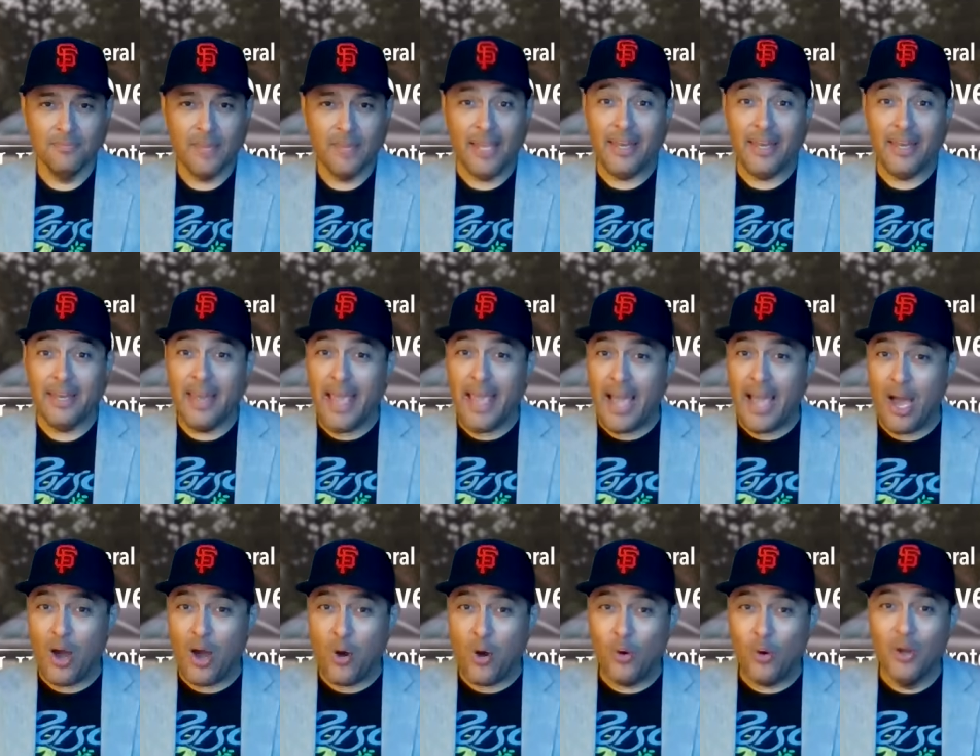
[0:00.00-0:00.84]
And
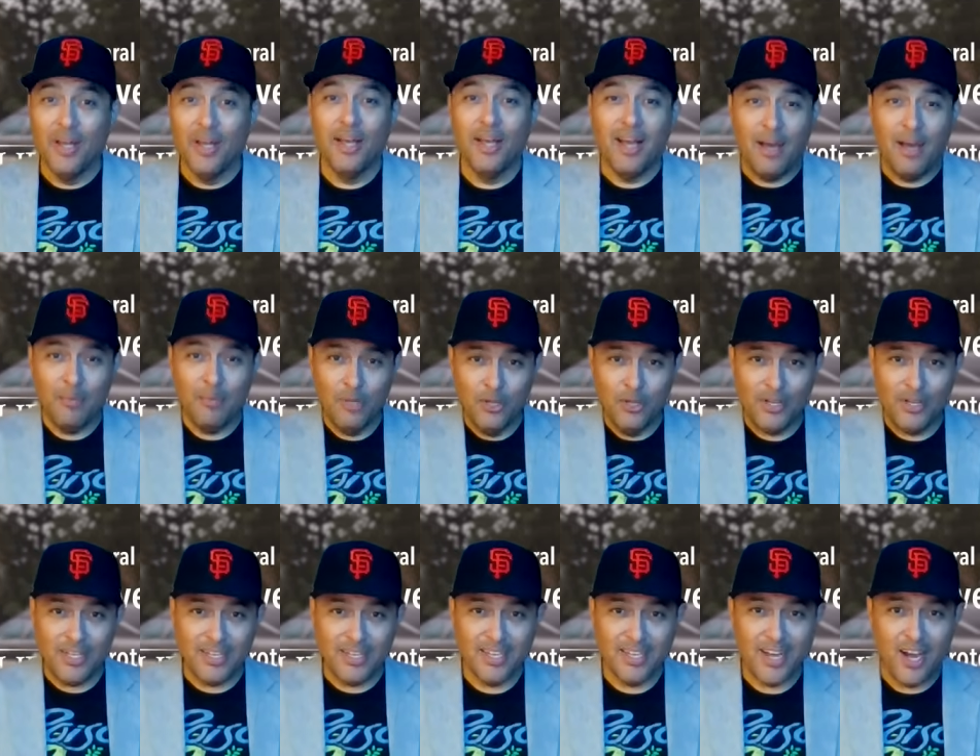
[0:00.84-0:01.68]
now I'm
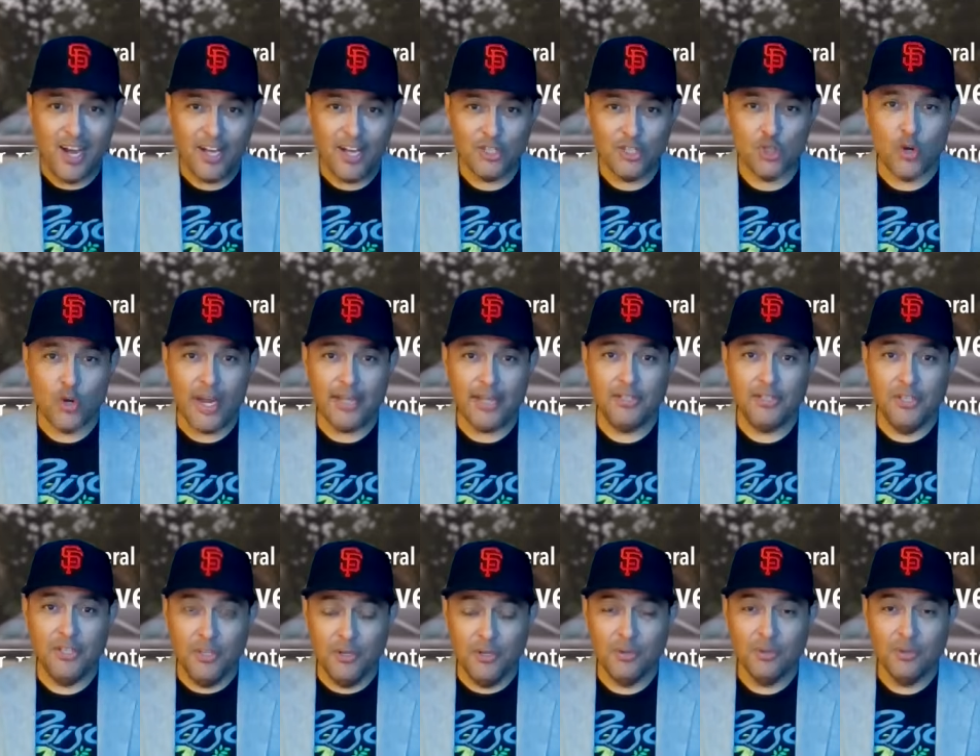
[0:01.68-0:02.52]
looking to
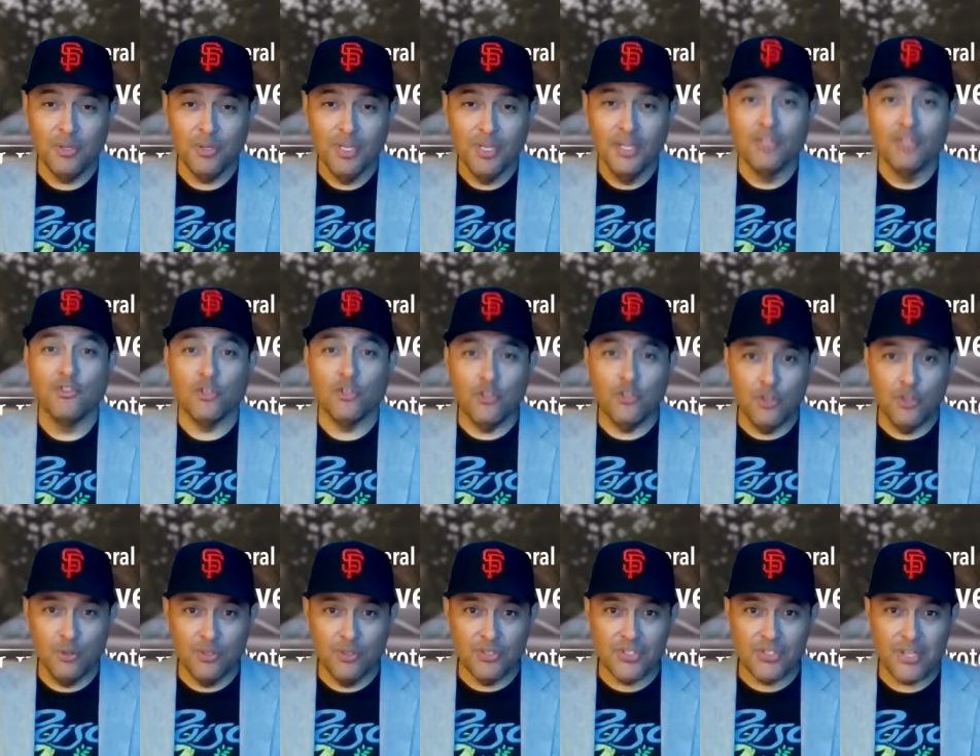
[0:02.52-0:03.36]
contract you to
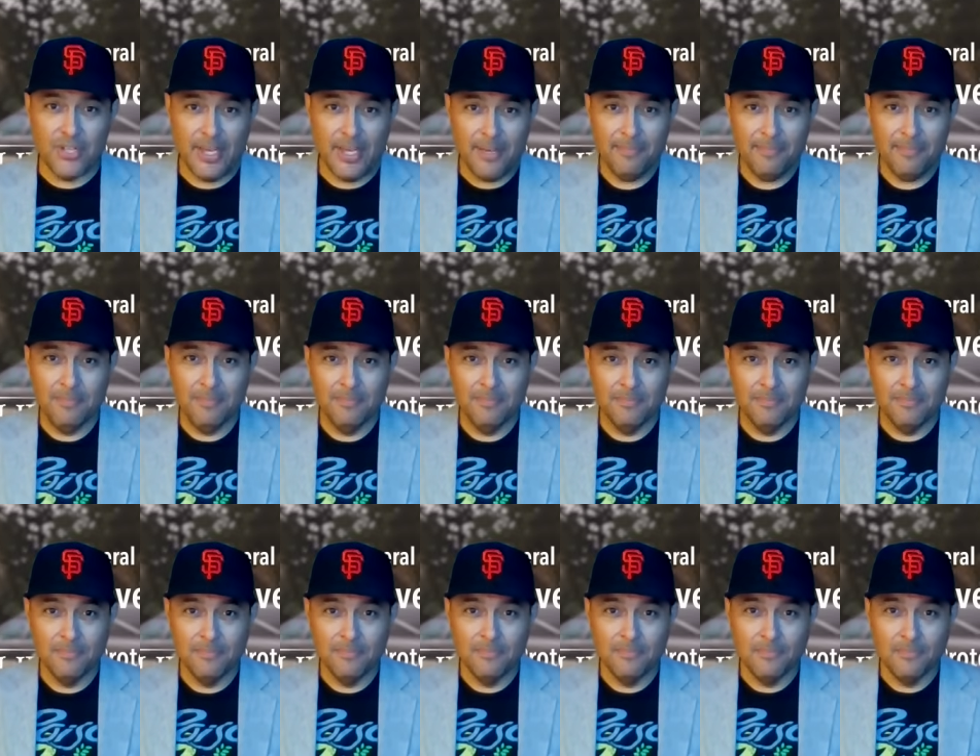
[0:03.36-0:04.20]
do the same.
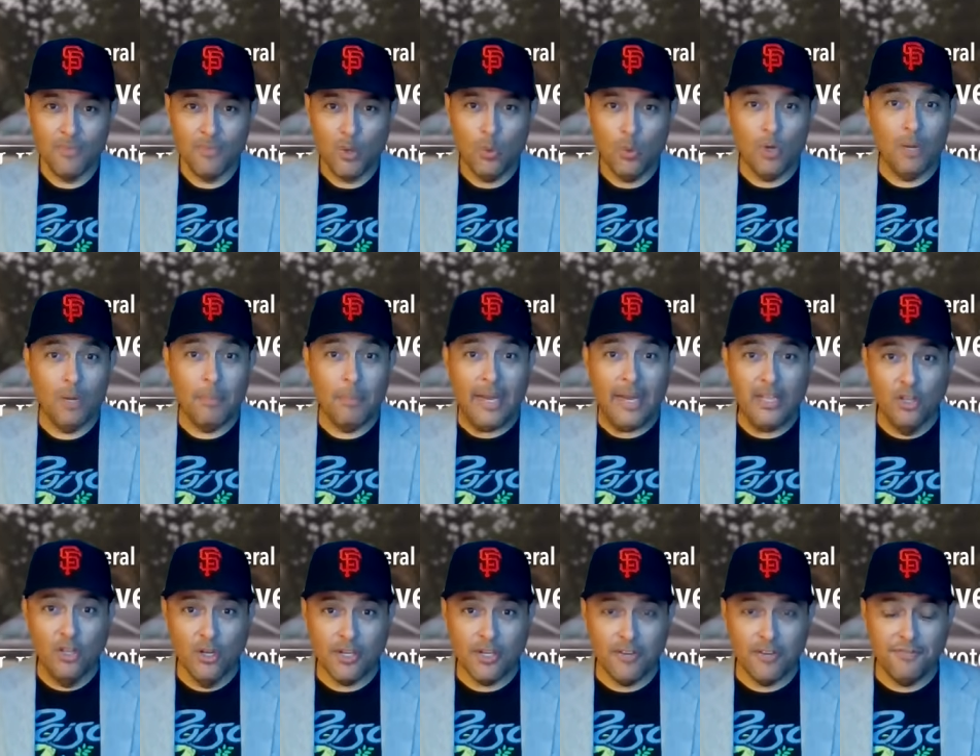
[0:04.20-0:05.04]
What am I
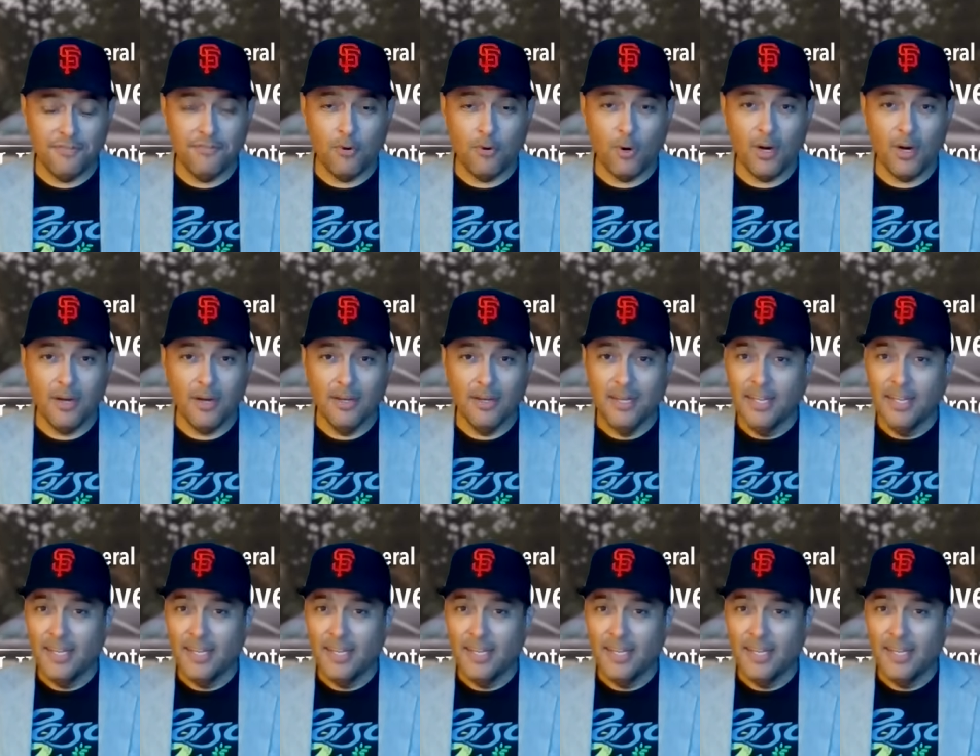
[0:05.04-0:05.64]
looking for?